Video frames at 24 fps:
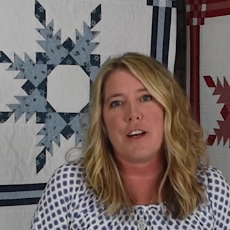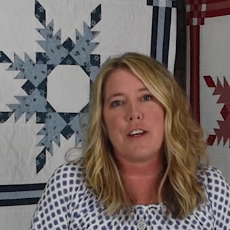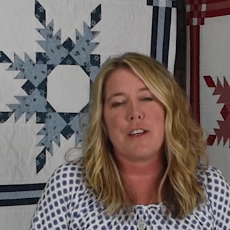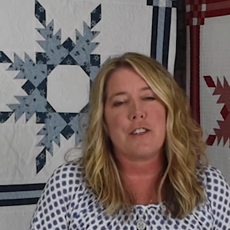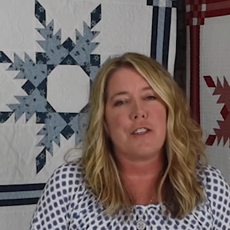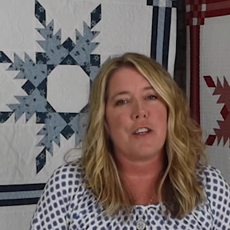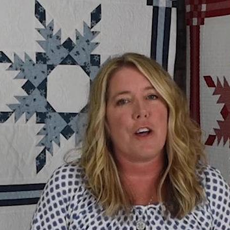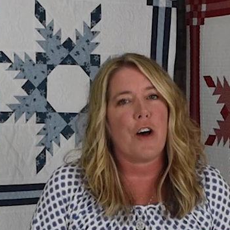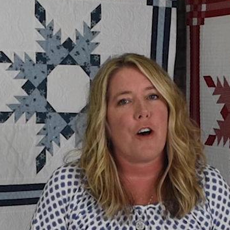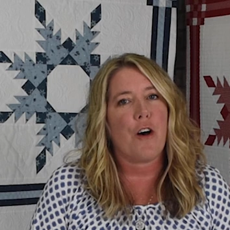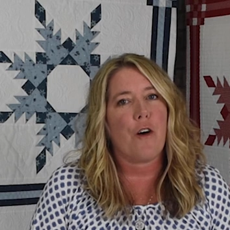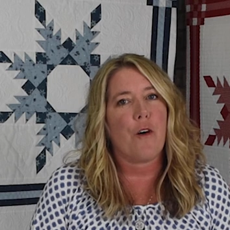
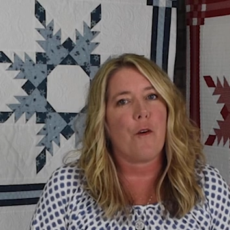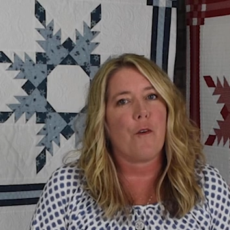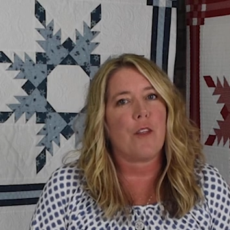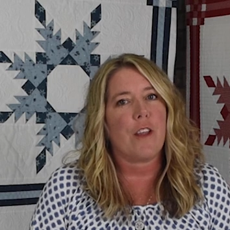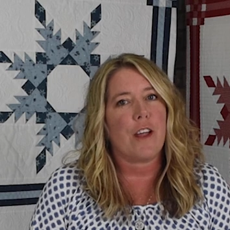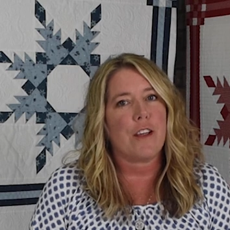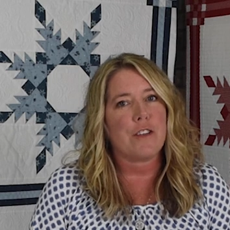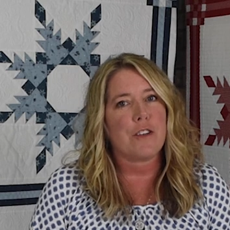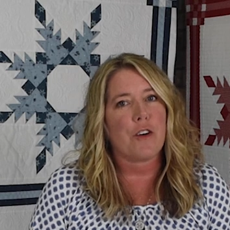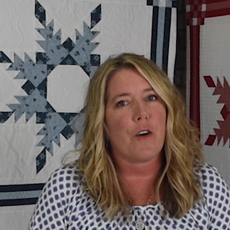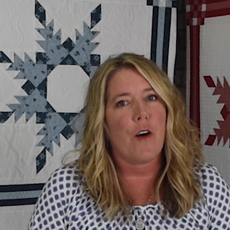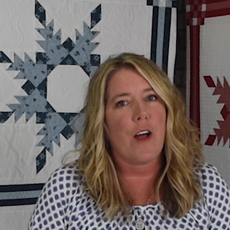So
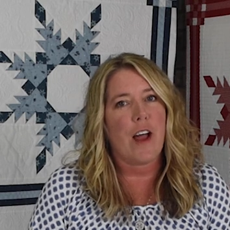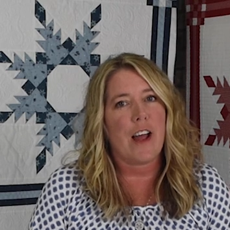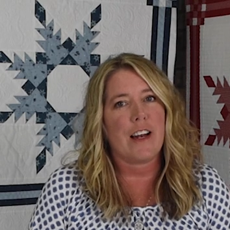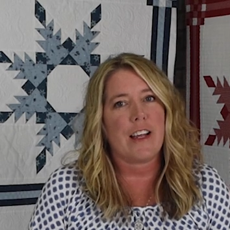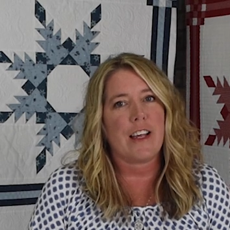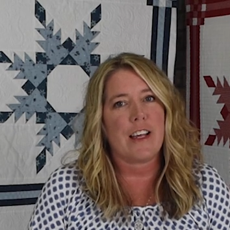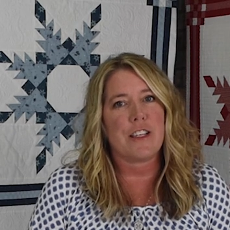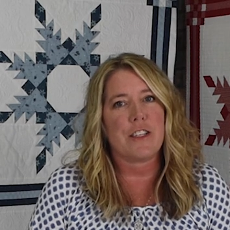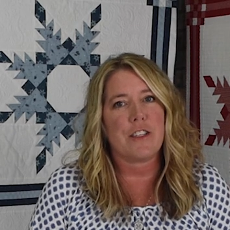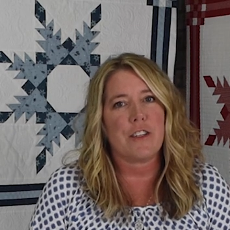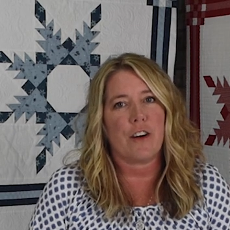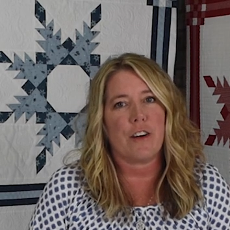let's go ahead and
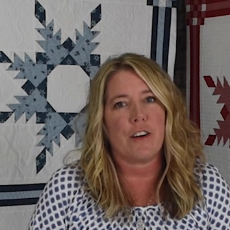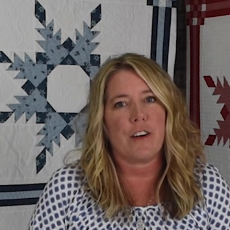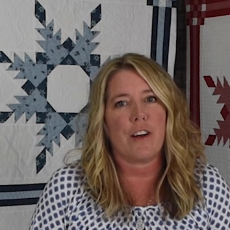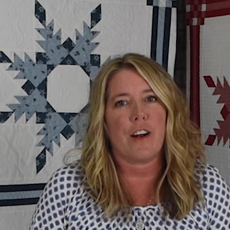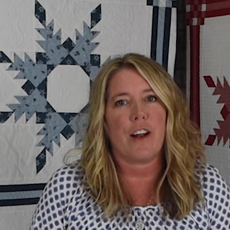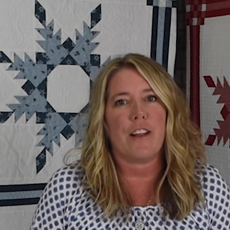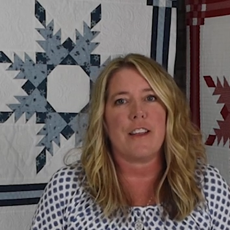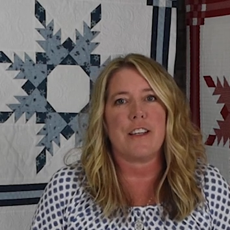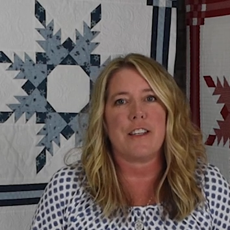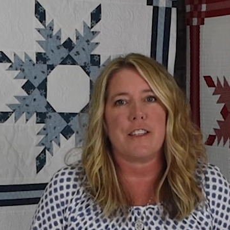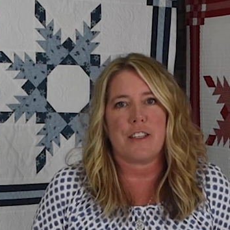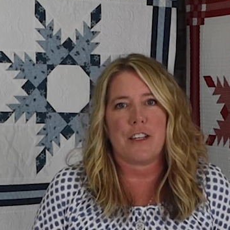get started
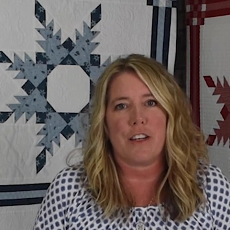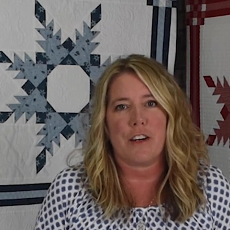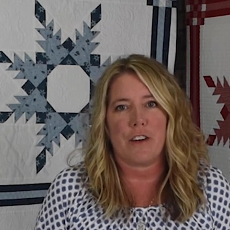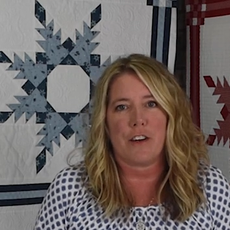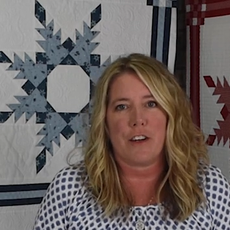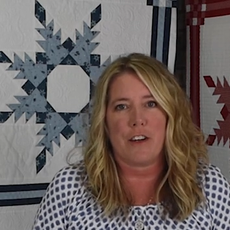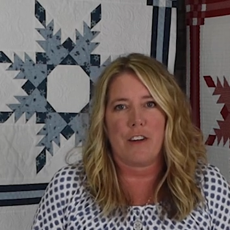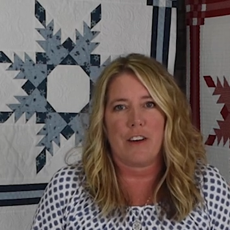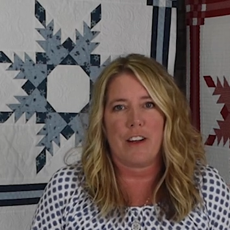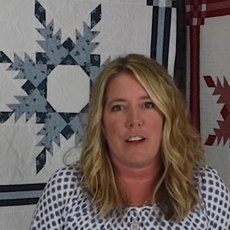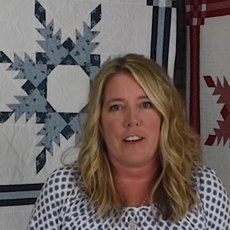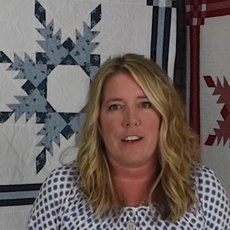on the center
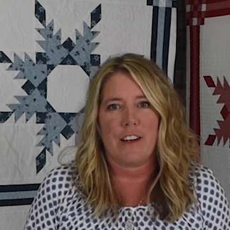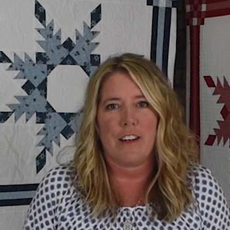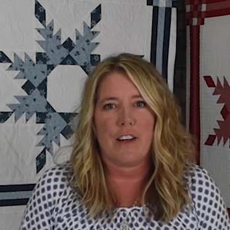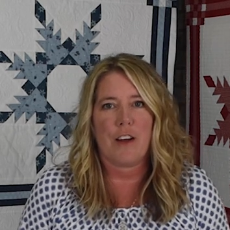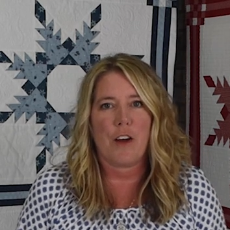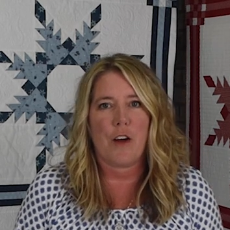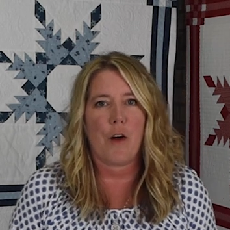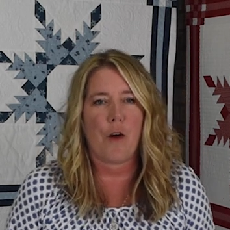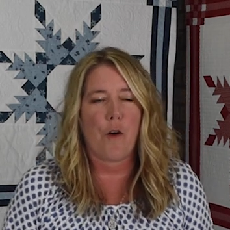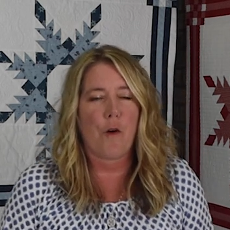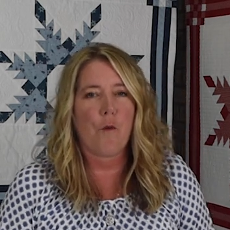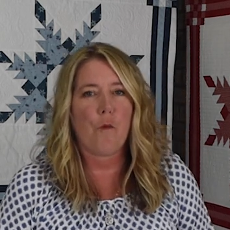unit.
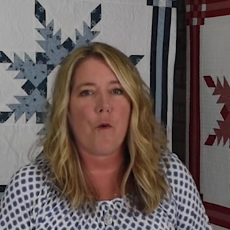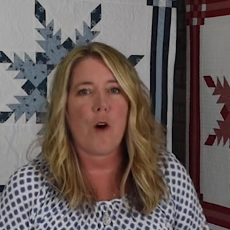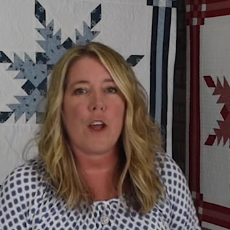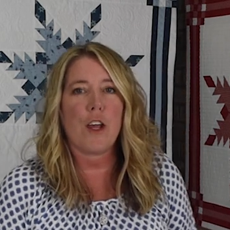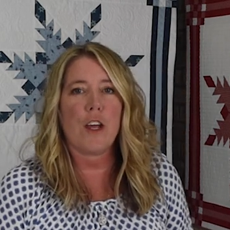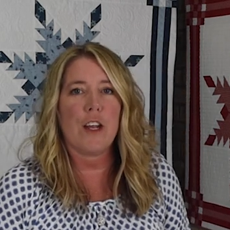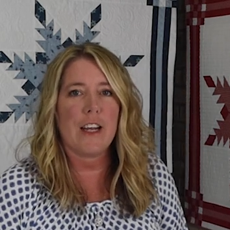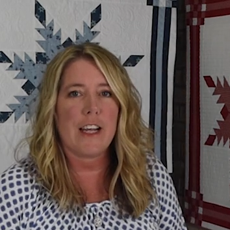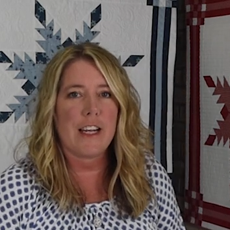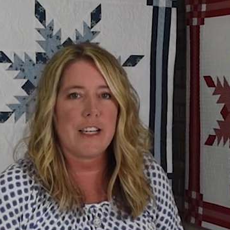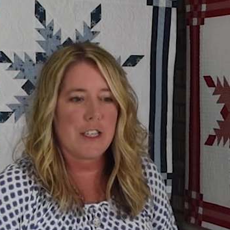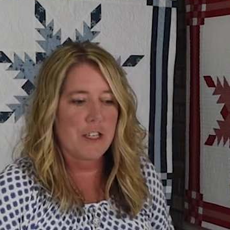What
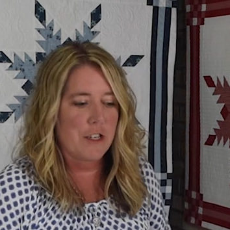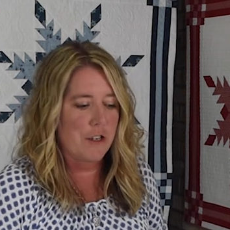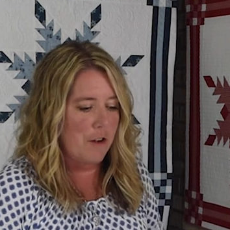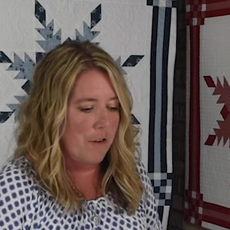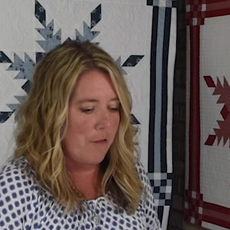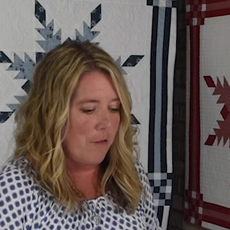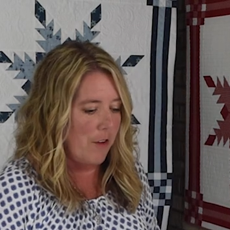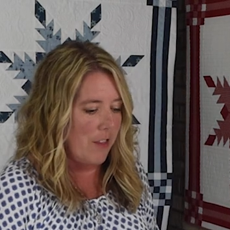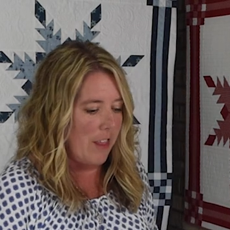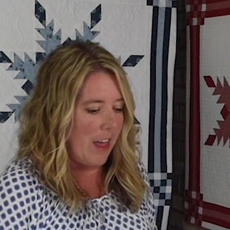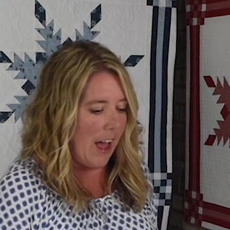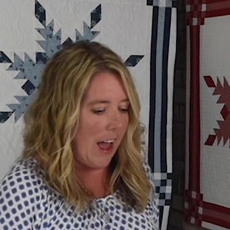you need to do
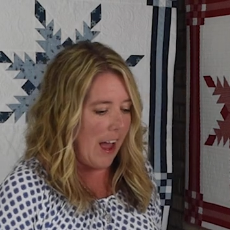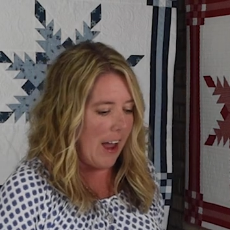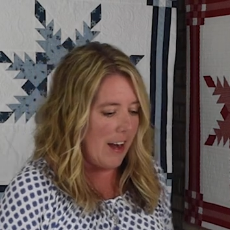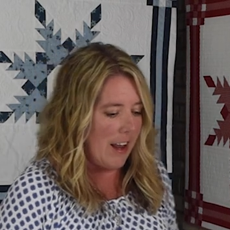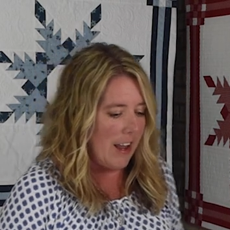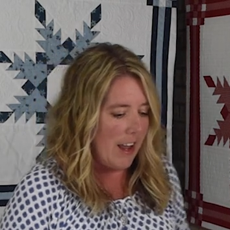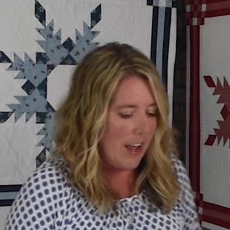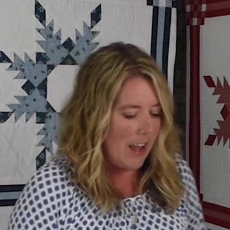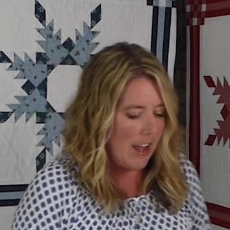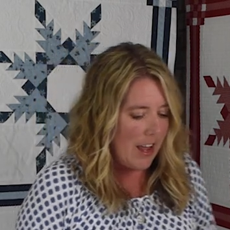for that